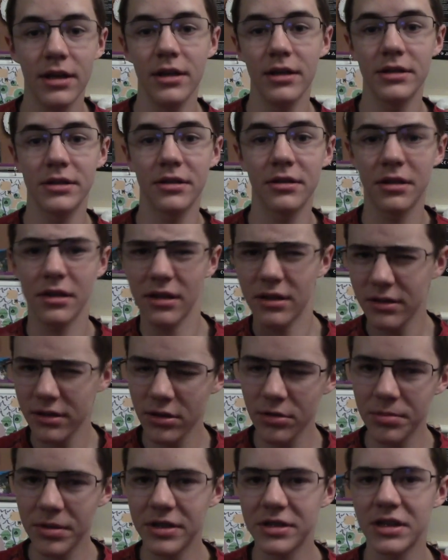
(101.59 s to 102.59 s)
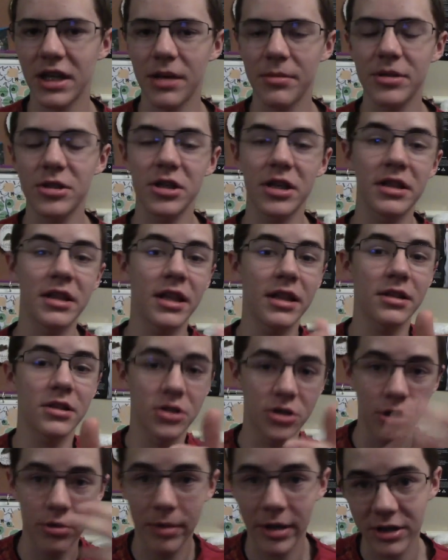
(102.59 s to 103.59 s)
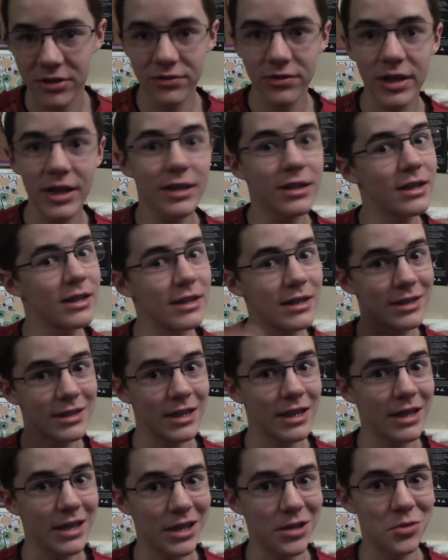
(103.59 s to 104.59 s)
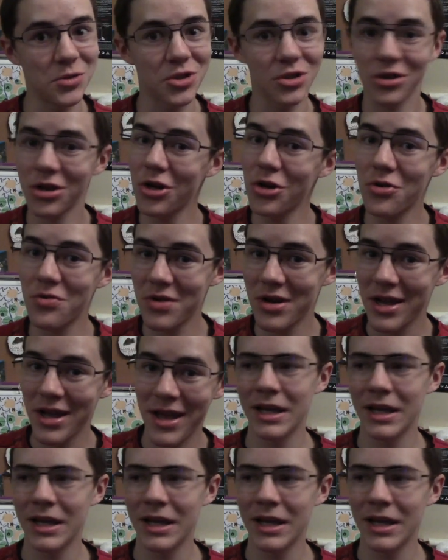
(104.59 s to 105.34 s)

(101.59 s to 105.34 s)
dealing a little bit of damage, and then the Stone Mage fled because he was alone.